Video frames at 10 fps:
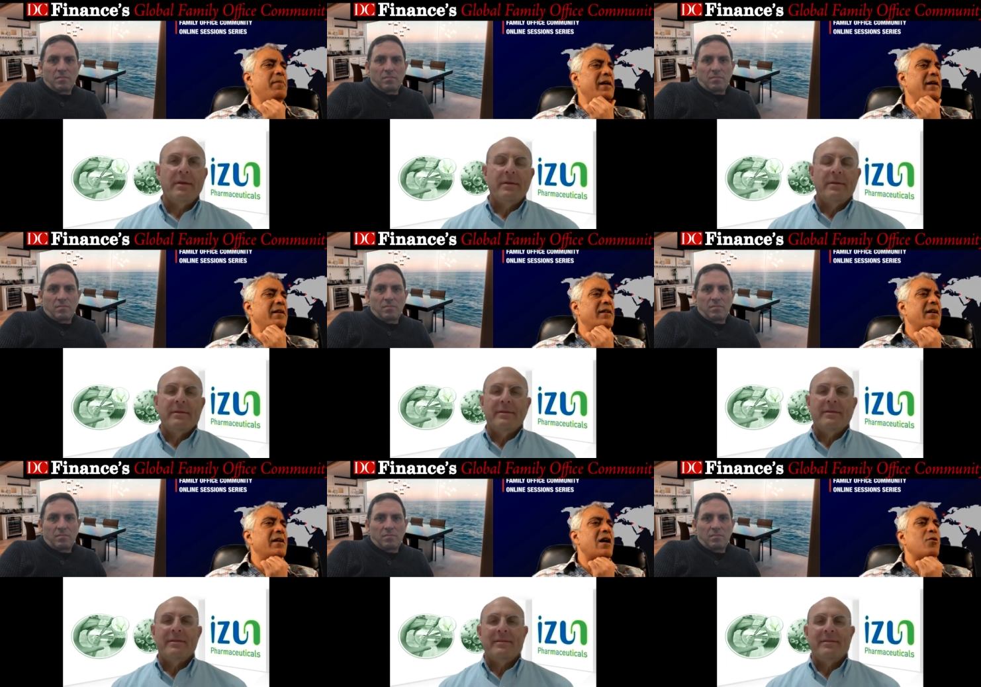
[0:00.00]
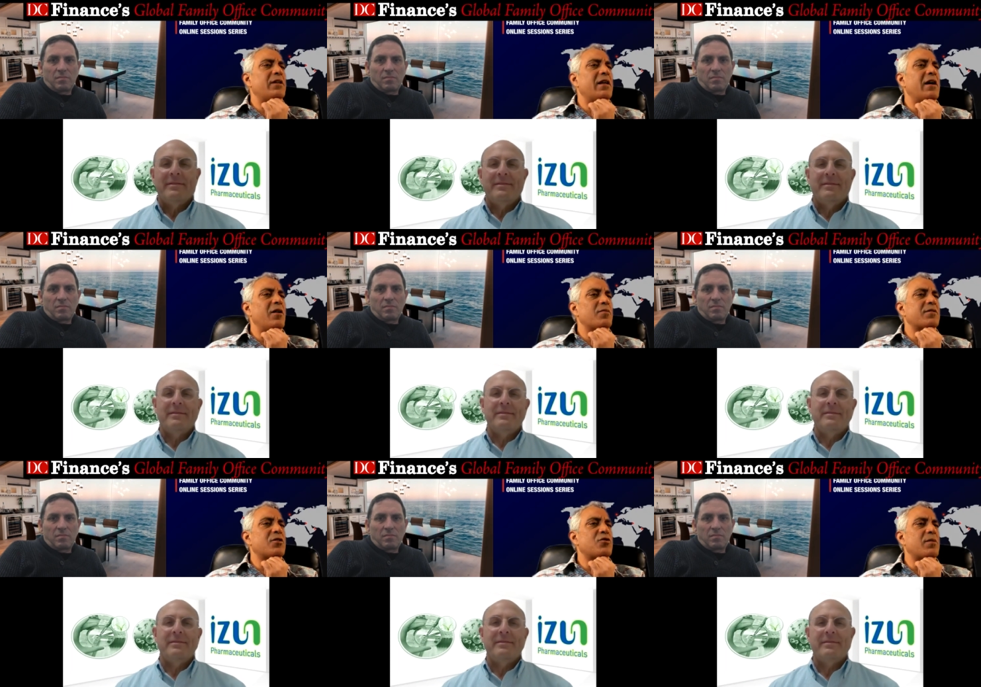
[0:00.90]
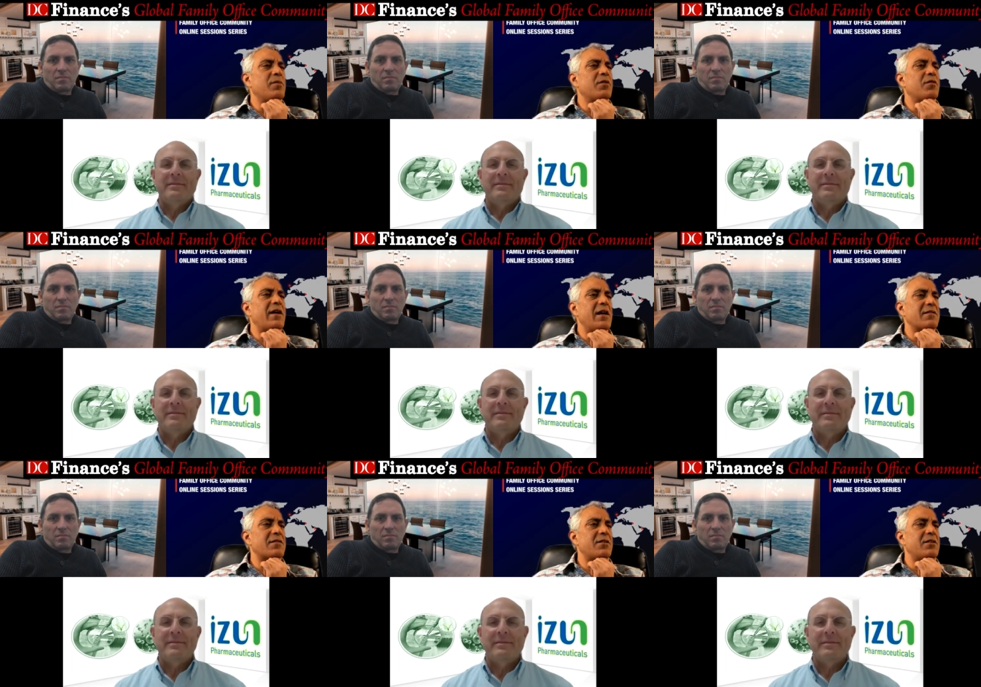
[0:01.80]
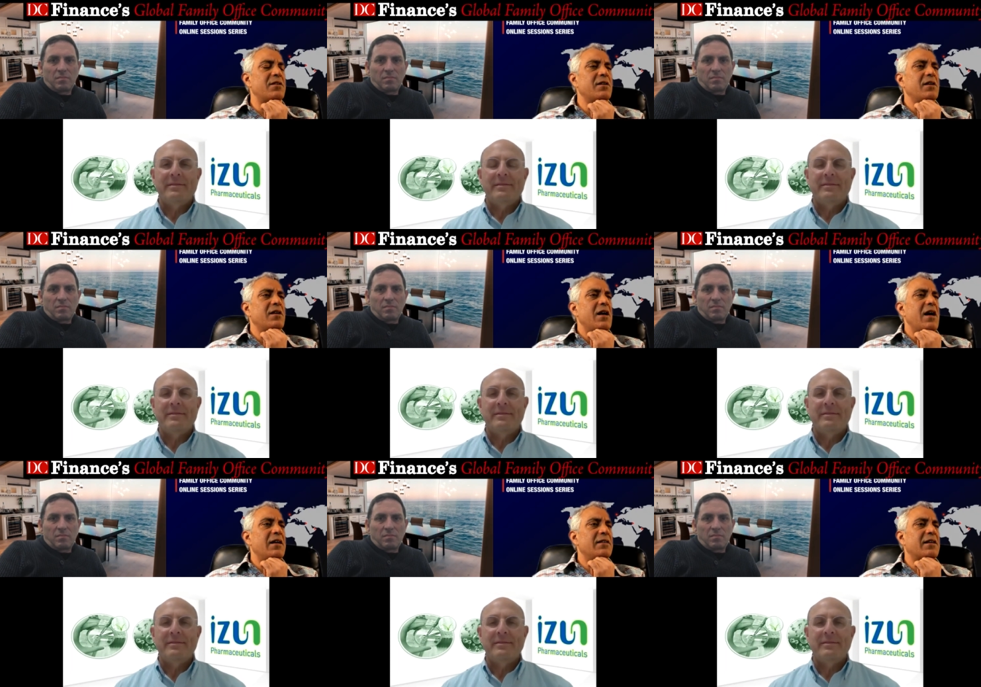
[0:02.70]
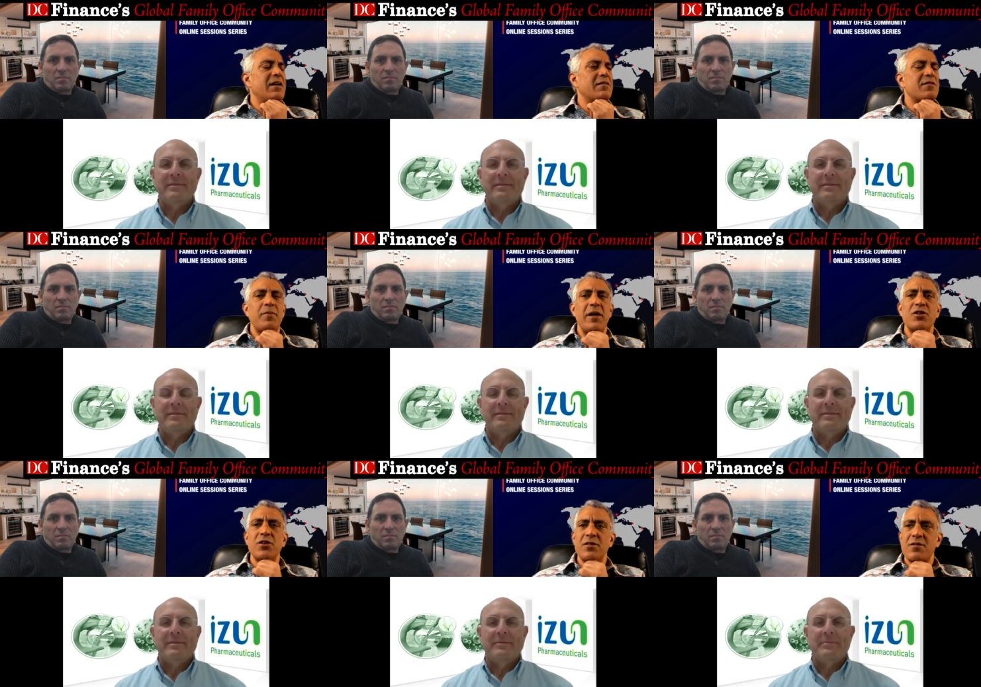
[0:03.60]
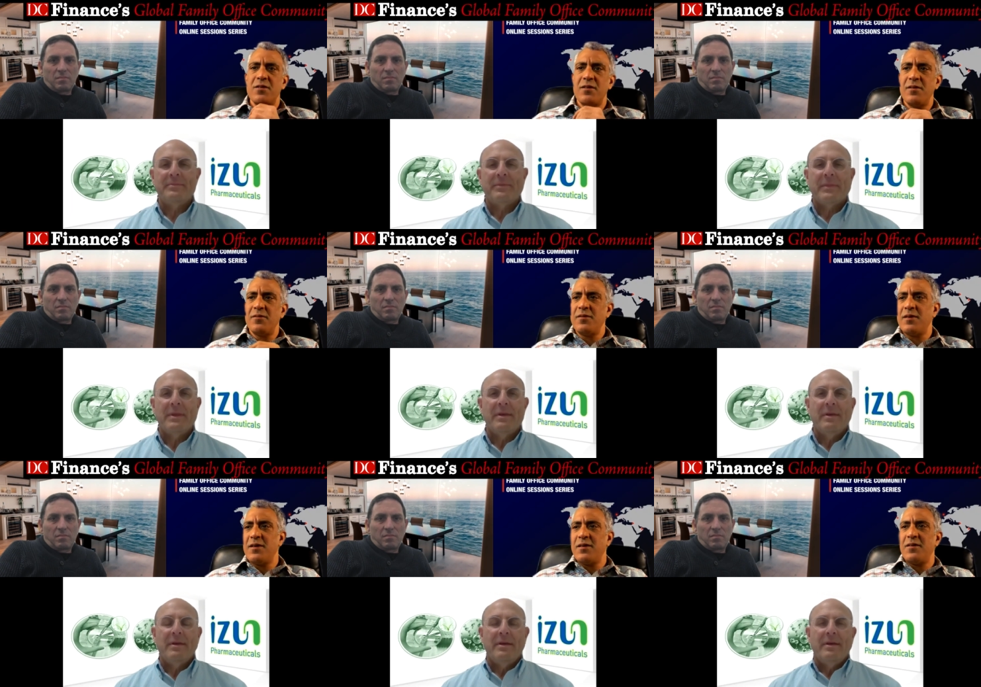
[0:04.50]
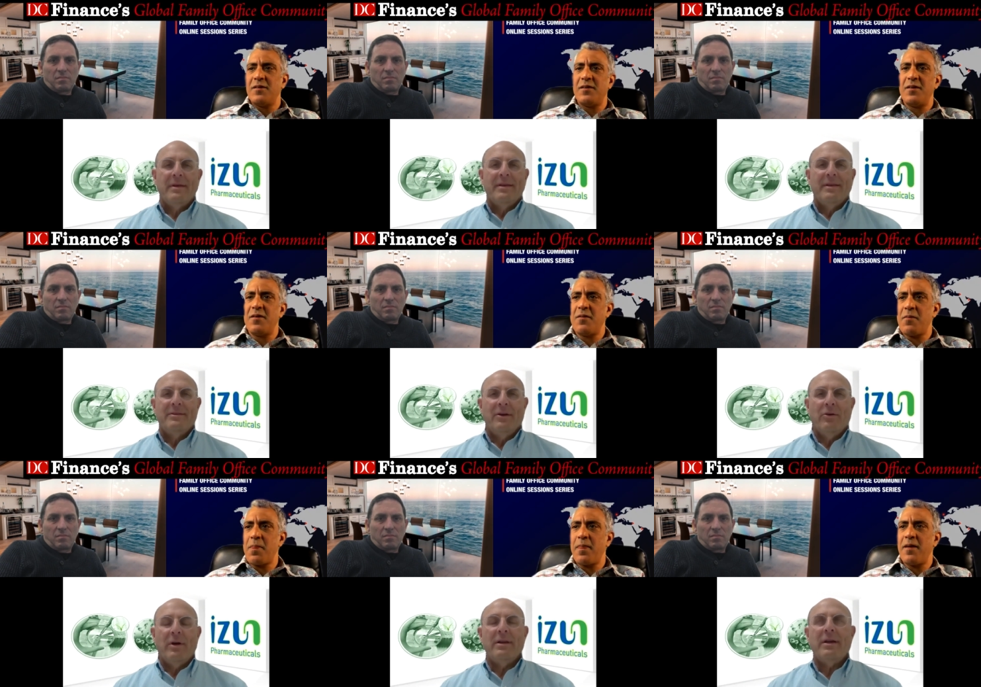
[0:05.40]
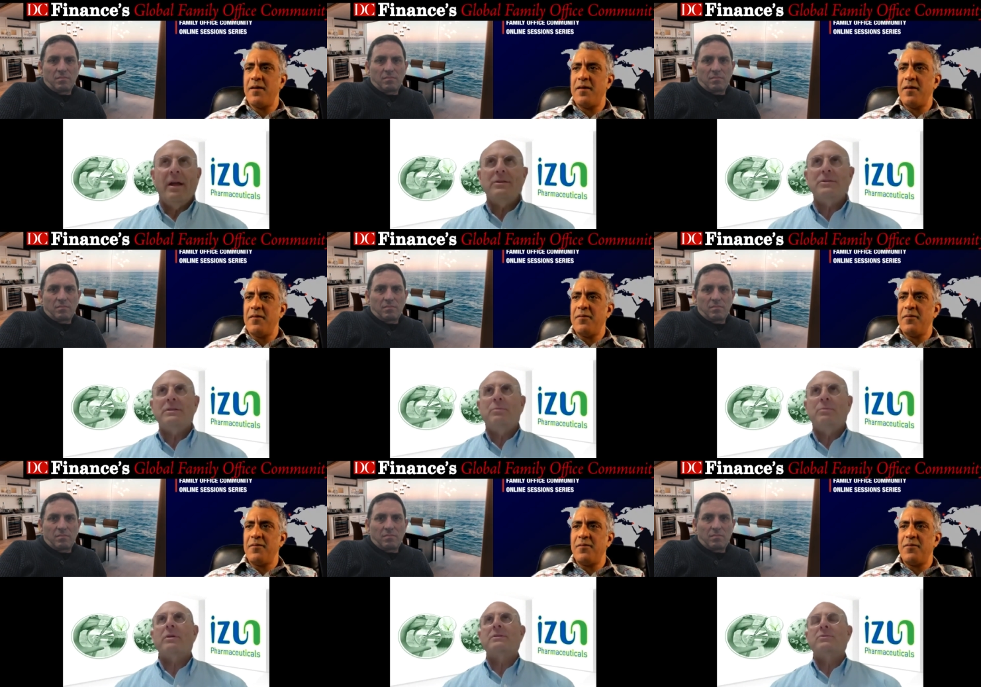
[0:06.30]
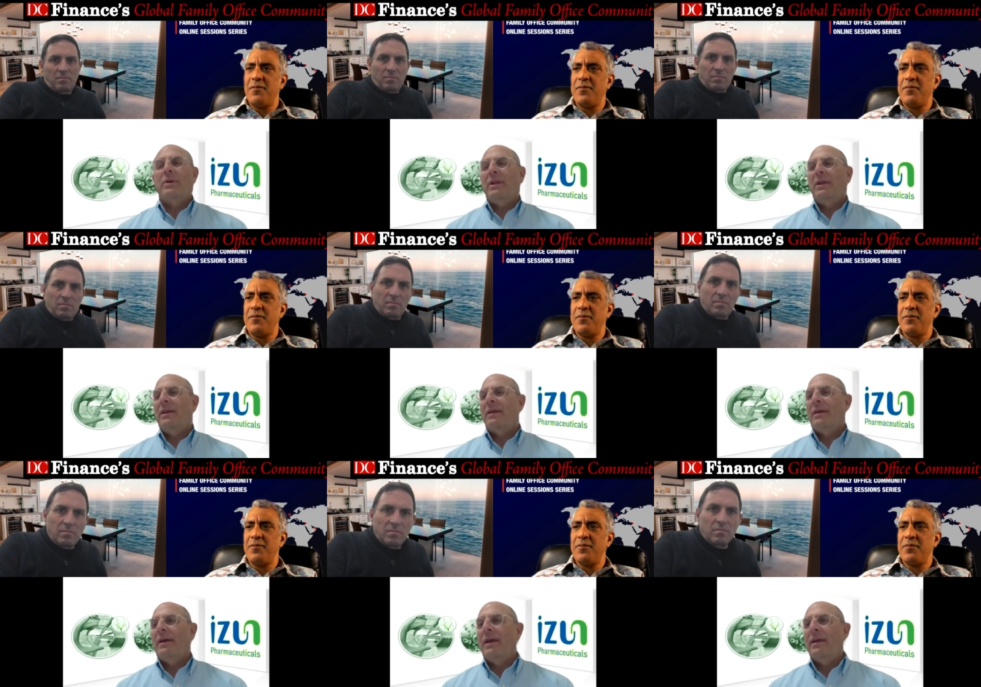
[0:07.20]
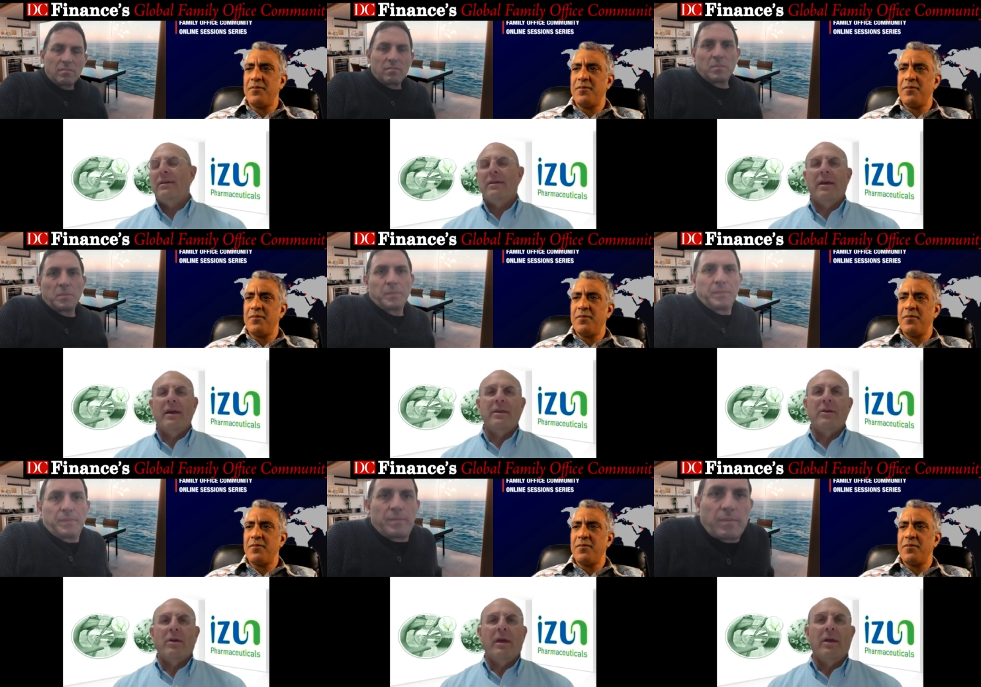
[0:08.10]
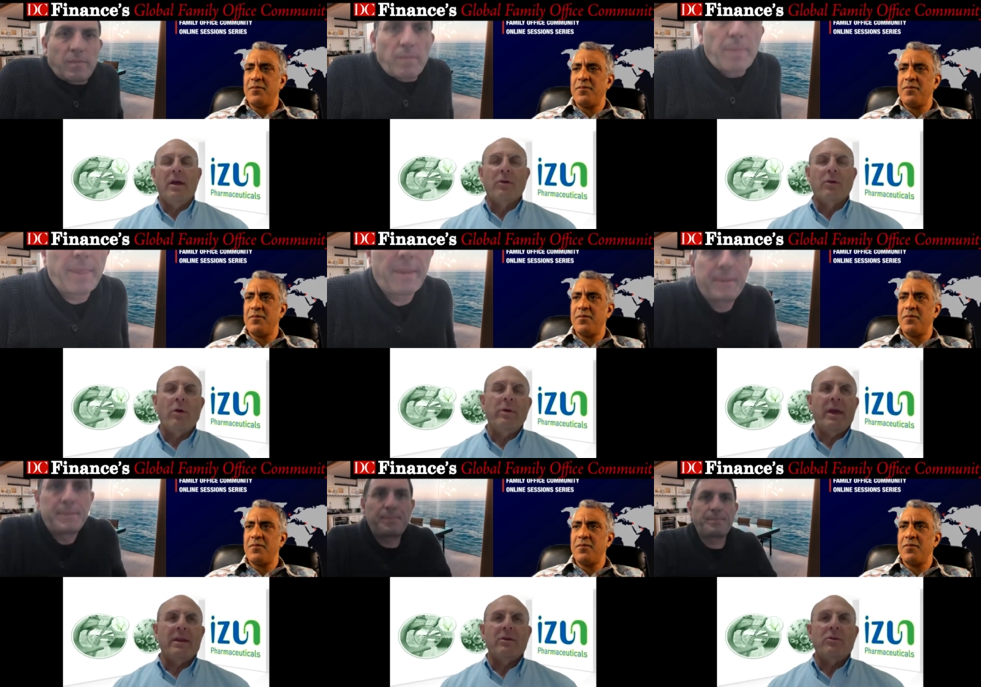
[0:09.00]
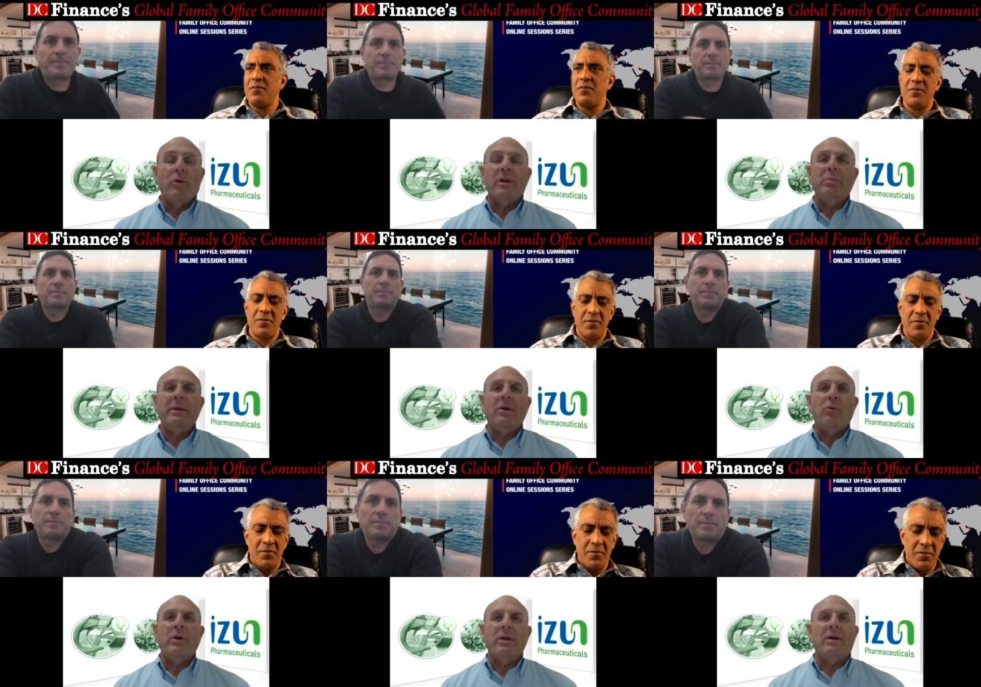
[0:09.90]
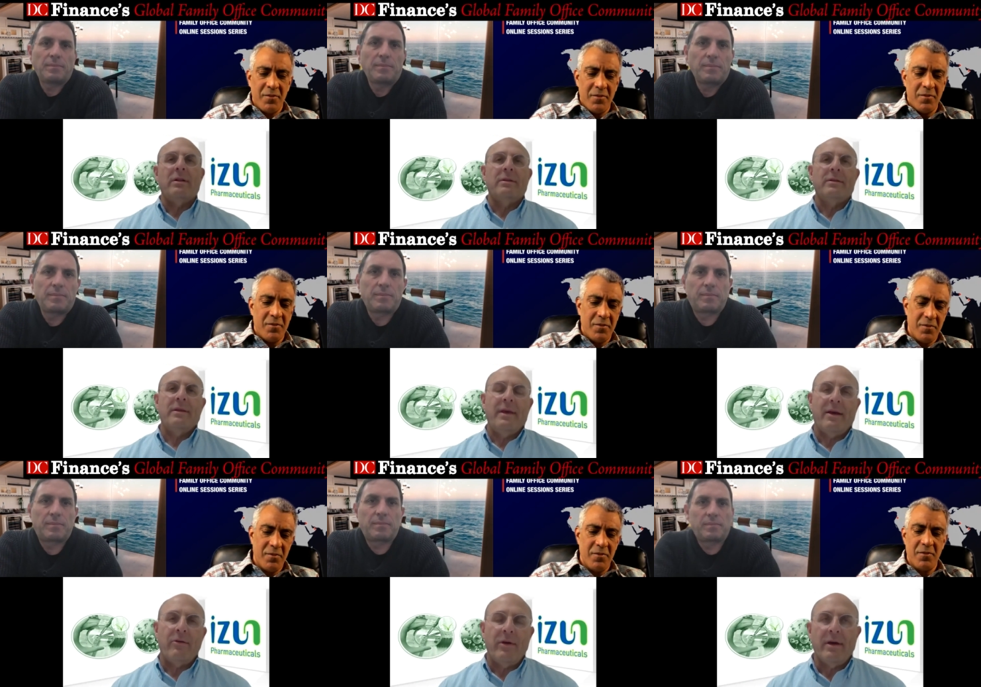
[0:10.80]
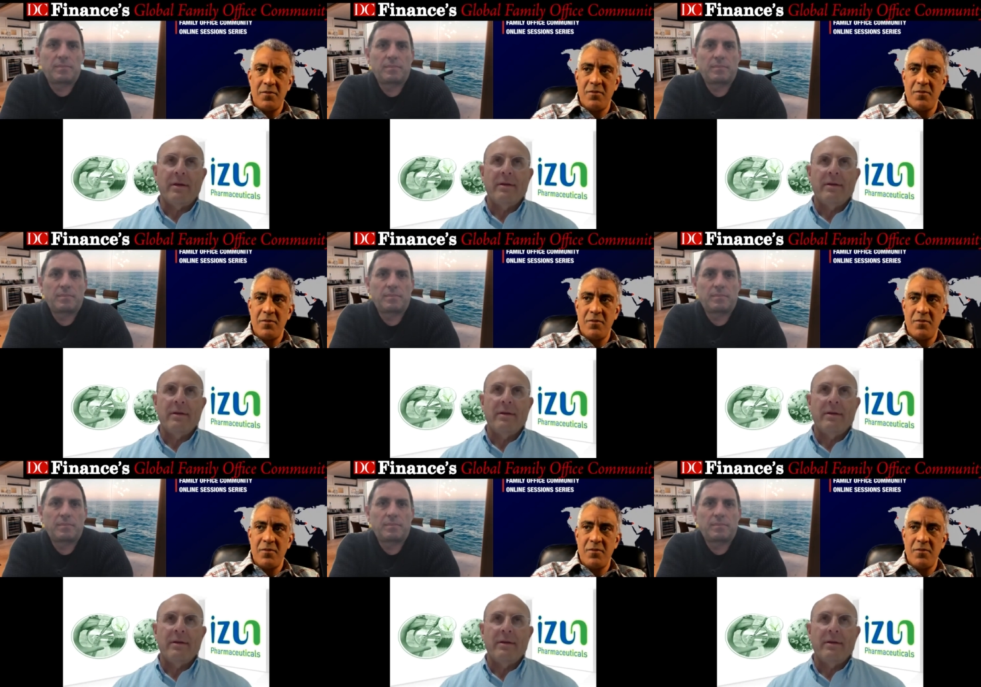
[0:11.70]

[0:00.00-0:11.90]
Speaker 1: mean and how it helps the treatment of cancer and the cancer patients?
Speaker 2: So, oncology support is really a, an, a growing and incredibly critical area.